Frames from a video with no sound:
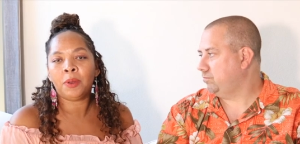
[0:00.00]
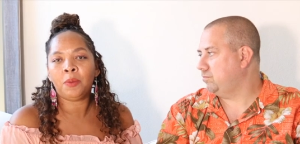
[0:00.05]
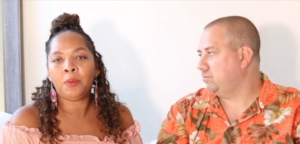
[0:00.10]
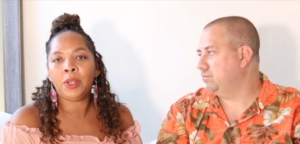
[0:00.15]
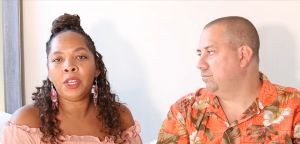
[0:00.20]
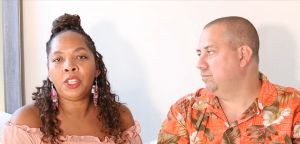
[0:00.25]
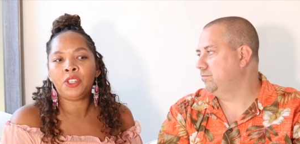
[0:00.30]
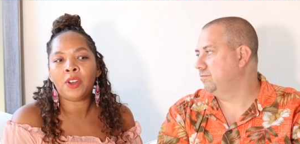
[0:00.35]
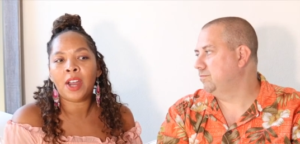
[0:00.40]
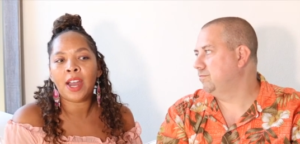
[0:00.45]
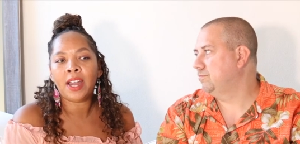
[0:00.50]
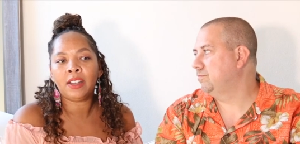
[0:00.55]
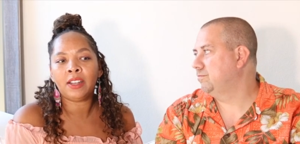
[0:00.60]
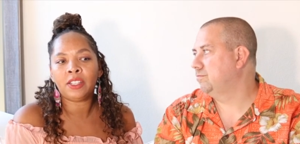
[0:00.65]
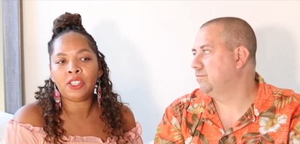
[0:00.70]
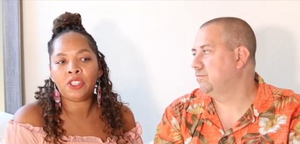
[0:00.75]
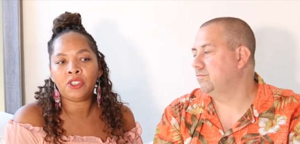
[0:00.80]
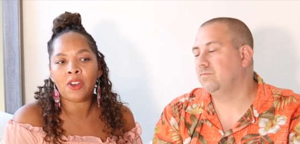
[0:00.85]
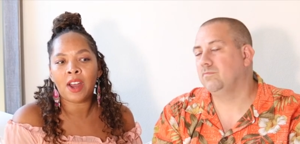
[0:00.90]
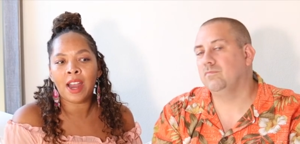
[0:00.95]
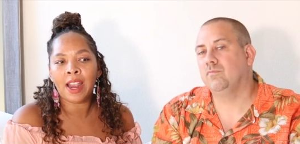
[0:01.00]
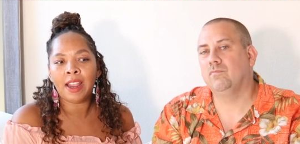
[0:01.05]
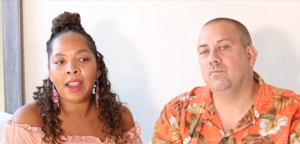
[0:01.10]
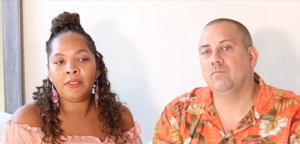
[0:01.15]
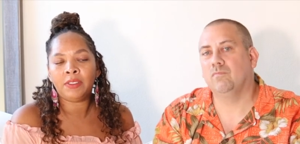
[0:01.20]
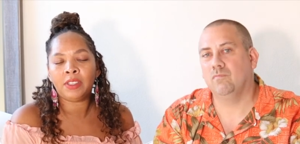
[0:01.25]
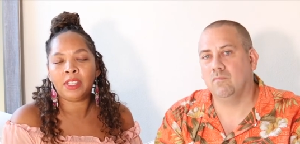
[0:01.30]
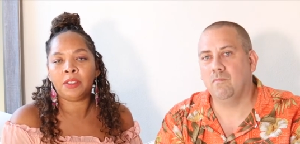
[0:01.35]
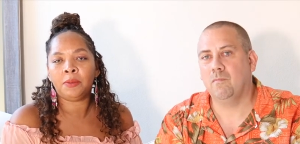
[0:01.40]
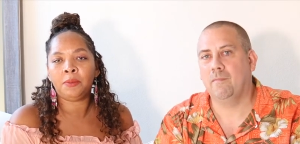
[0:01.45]
Speaker 1: but we try to
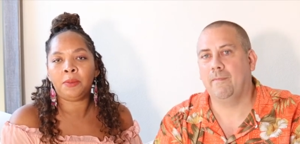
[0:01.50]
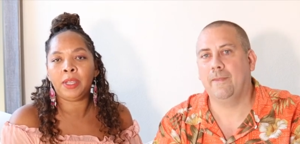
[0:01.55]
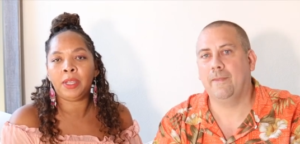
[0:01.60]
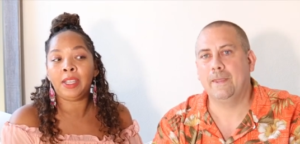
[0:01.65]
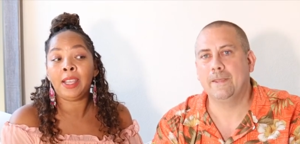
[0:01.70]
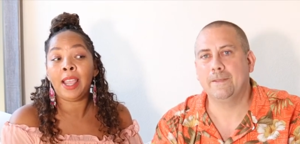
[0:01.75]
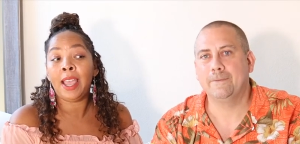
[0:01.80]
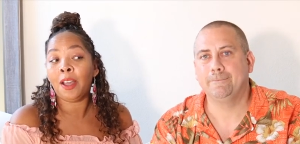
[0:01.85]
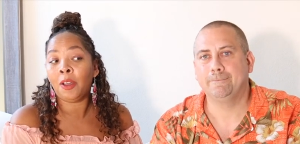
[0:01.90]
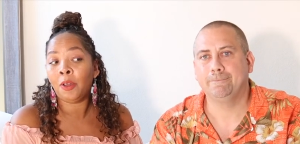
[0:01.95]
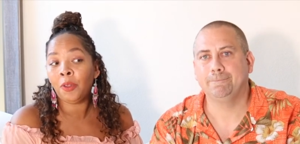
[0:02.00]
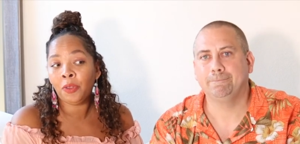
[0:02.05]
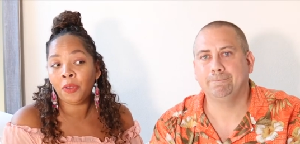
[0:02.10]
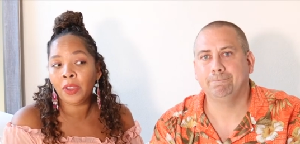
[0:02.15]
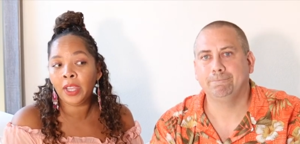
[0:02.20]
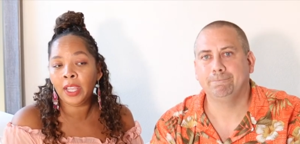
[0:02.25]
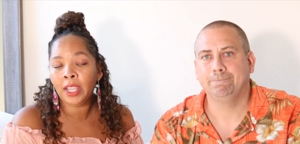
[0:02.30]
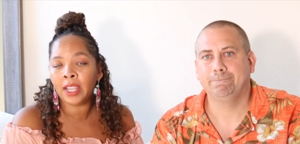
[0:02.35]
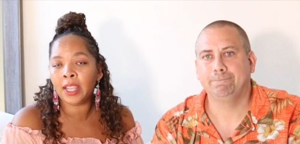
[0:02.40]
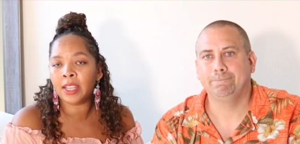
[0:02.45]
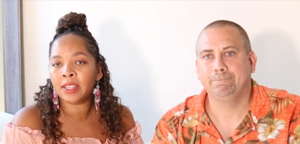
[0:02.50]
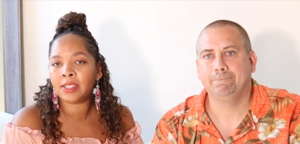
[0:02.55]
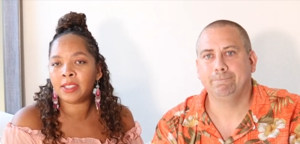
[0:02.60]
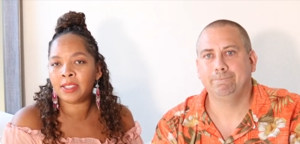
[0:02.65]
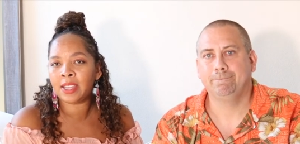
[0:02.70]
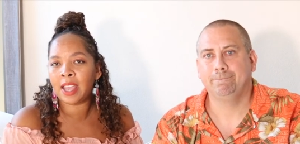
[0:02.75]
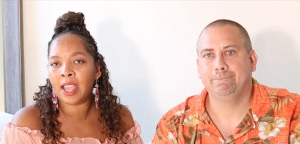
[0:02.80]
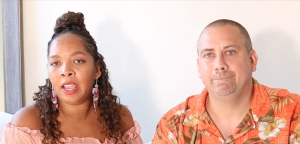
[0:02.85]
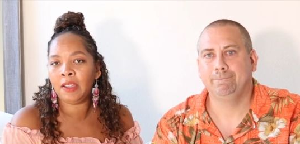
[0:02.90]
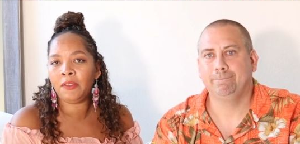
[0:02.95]
strive to be healthy and
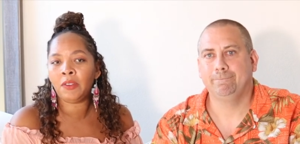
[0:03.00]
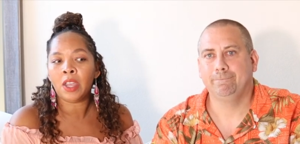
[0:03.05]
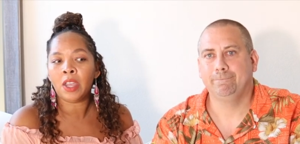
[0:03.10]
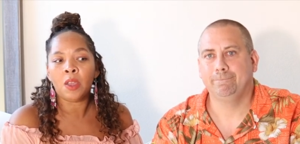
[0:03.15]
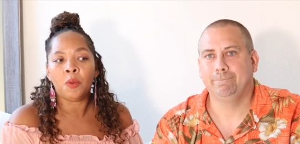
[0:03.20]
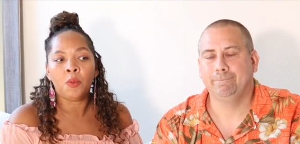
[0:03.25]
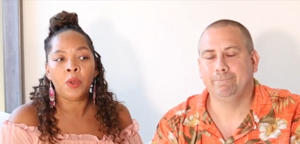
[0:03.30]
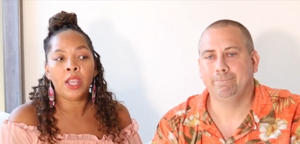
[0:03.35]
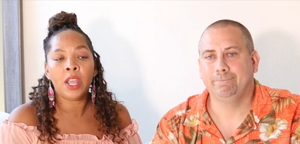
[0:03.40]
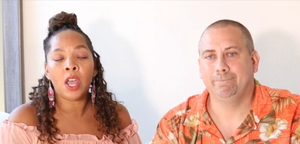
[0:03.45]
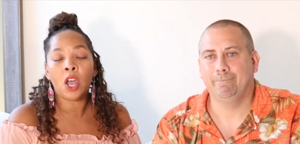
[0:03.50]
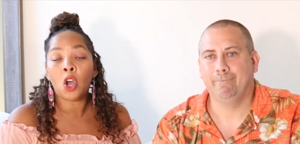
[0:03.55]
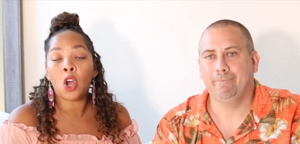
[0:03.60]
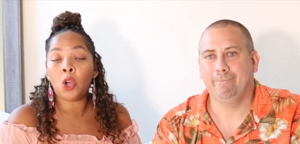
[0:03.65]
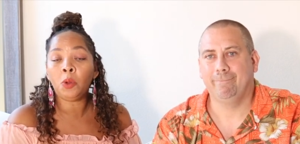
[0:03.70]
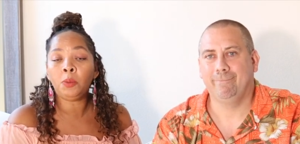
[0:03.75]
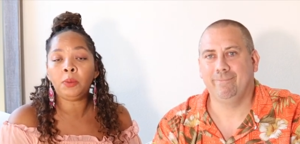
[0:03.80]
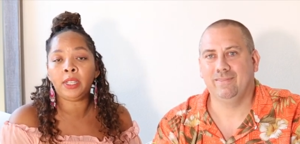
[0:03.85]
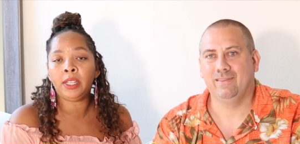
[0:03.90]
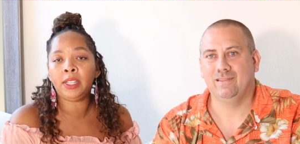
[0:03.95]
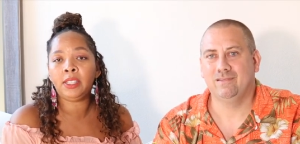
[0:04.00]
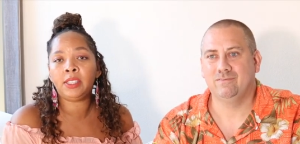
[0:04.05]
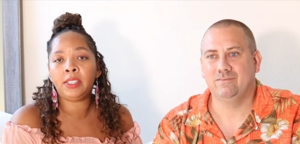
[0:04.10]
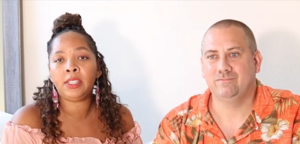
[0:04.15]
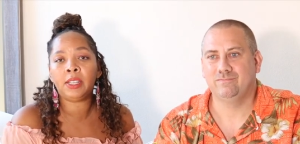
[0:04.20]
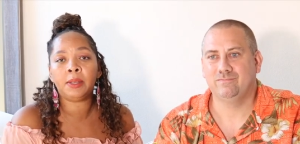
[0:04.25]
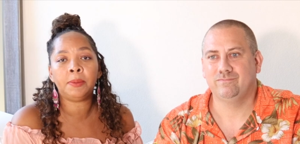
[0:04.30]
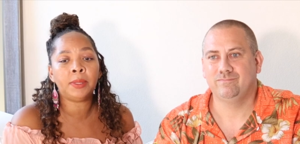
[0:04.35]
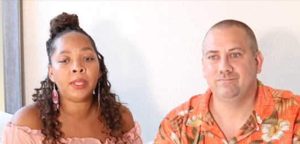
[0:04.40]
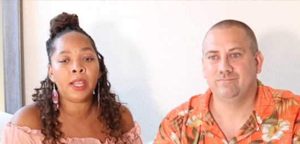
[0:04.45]
safe. We hope these
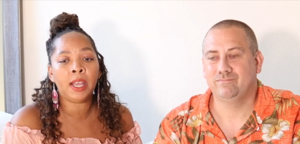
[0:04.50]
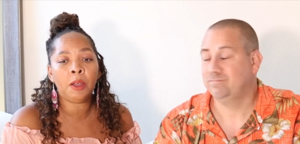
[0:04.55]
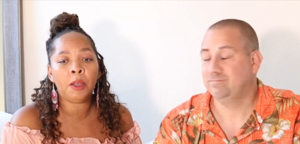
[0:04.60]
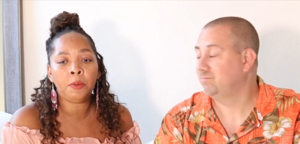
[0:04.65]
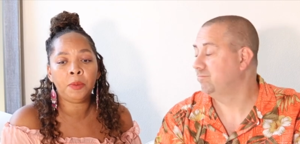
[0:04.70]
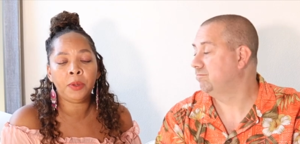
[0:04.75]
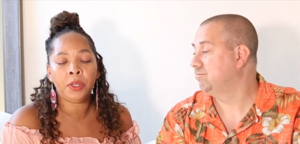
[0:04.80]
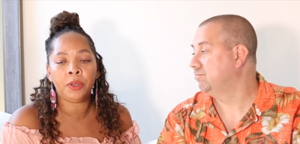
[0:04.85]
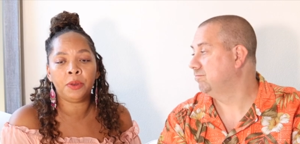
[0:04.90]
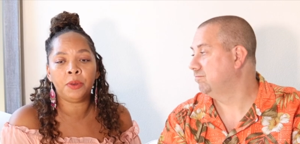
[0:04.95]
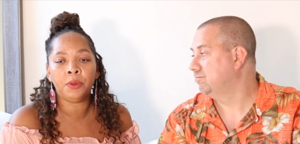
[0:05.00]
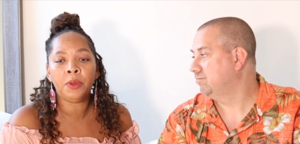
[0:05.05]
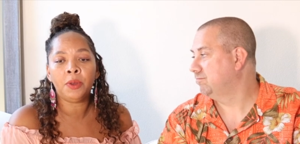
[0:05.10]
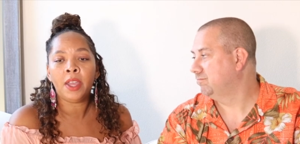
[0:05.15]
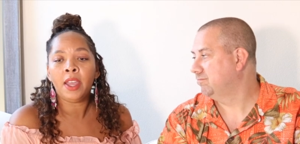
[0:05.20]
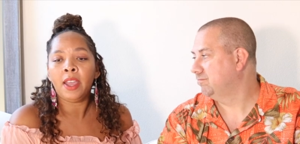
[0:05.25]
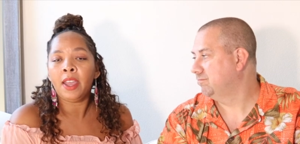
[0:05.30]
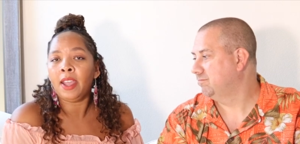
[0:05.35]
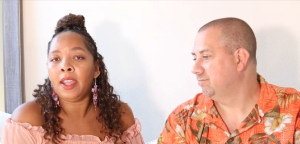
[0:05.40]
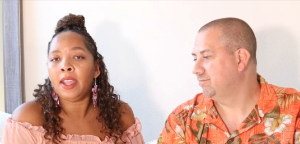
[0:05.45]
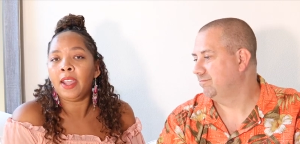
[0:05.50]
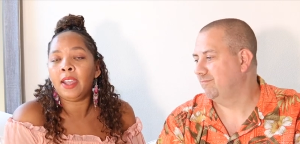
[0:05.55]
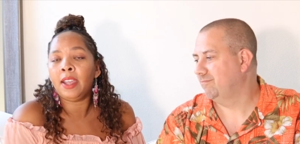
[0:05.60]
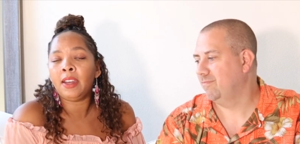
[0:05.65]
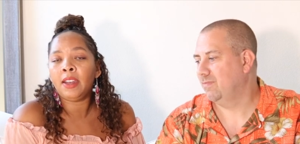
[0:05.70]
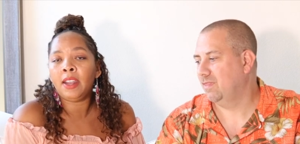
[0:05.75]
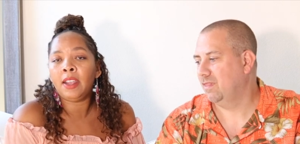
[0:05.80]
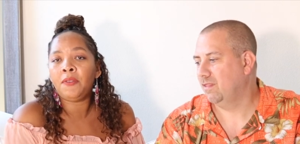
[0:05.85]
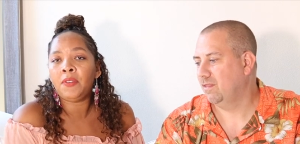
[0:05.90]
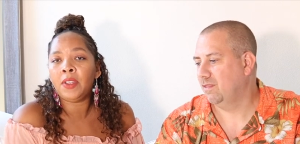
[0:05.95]
tips help you,
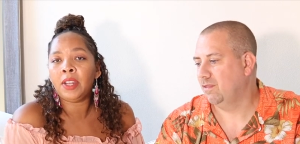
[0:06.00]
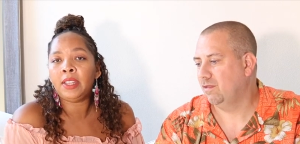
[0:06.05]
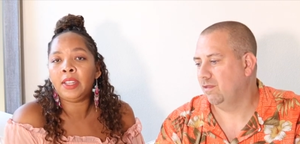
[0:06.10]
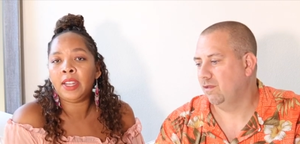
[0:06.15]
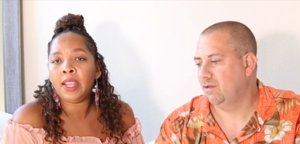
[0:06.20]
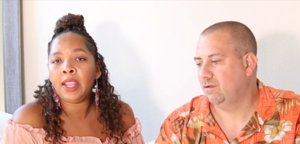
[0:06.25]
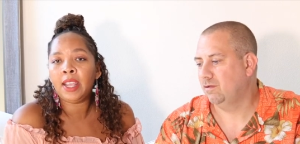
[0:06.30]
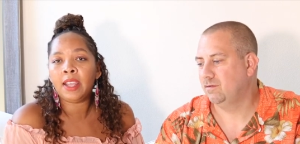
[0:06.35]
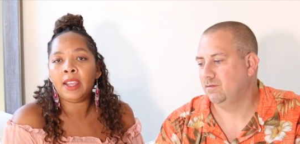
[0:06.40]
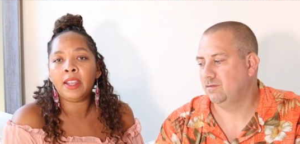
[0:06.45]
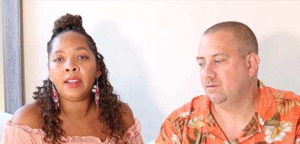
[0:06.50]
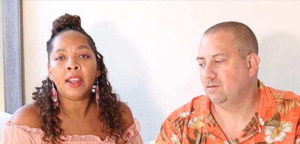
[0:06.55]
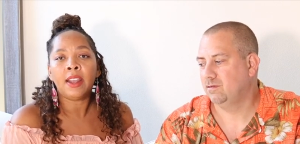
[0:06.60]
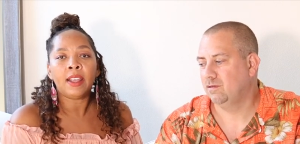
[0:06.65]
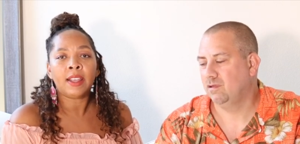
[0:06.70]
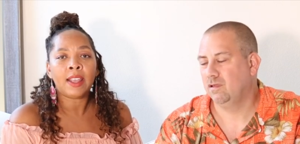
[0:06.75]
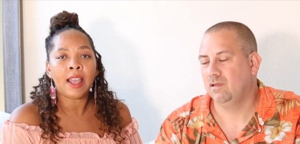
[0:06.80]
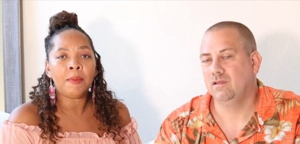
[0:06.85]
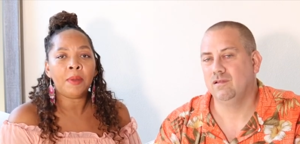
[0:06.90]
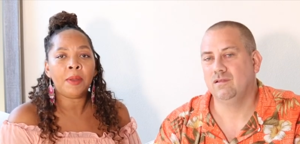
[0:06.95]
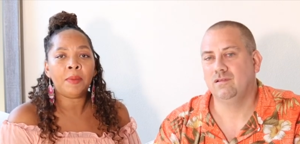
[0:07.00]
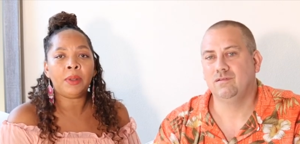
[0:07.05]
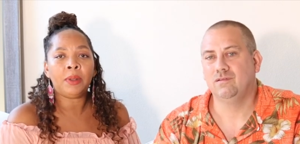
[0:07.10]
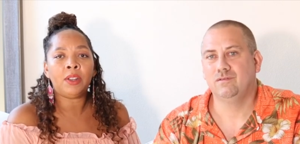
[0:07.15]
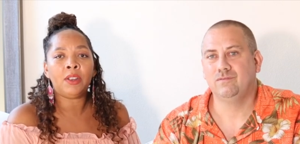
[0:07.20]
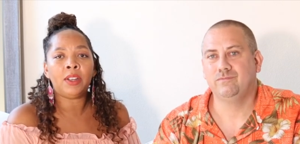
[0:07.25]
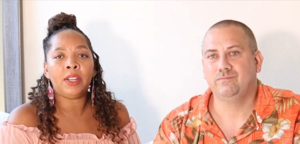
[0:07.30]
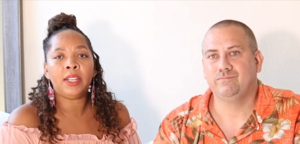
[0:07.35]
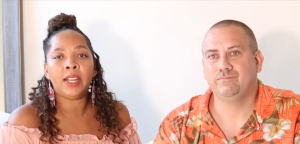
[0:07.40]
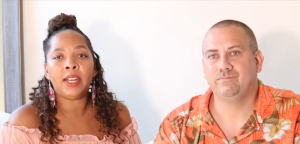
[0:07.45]
and if it did, comment
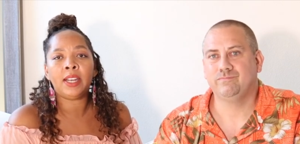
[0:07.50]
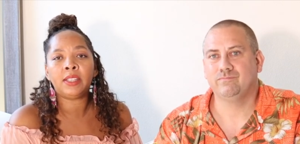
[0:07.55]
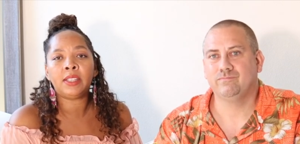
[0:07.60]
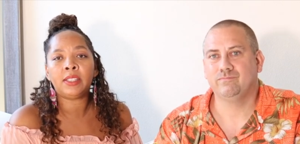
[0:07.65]
below and let